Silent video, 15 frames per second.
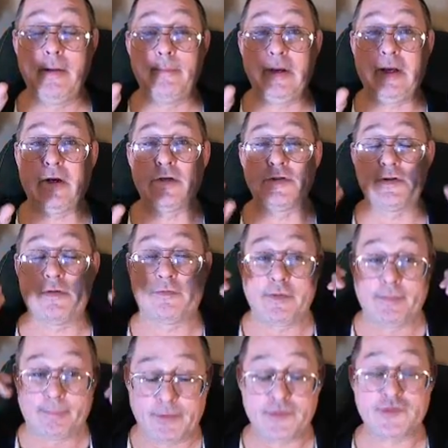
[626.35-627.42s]
because of
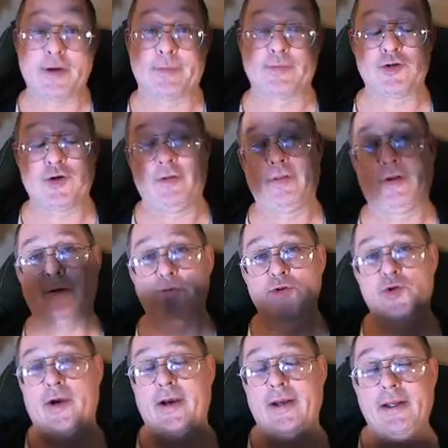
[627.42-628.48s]
the perception of the
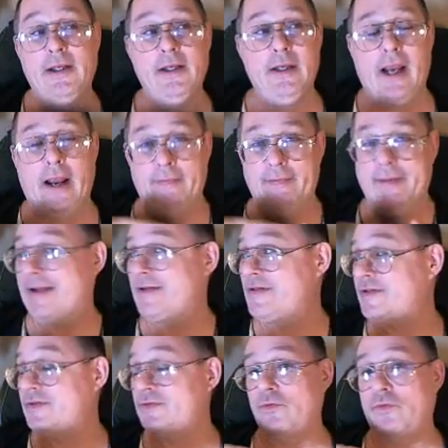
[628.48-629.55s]
community, and
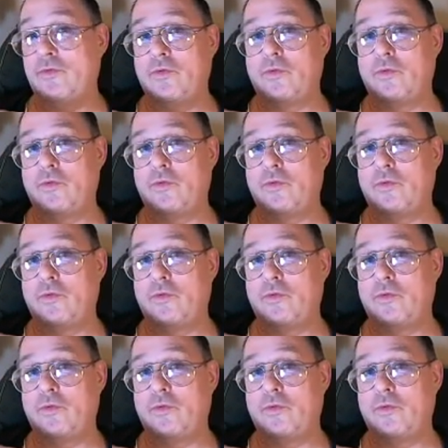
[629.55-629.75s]
that's